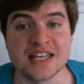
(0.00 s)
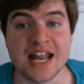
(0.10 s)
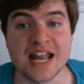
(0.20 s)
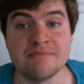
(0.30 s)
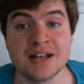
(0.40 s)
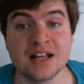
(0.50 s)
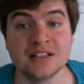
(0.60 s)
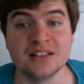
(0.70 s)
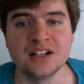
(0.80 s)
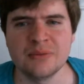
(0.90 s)
and I've been
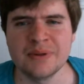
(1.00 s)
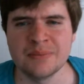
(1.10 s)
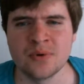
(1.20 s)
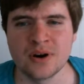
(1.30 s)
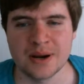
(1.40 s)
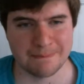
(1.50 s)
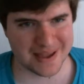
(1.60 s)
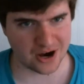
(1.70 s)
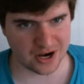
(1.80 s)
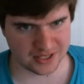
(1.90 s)
a little bit more
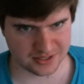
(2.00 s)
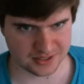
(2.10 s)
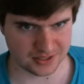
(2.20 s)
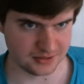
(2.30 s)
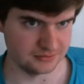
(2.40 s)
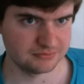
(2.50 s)
embarrassed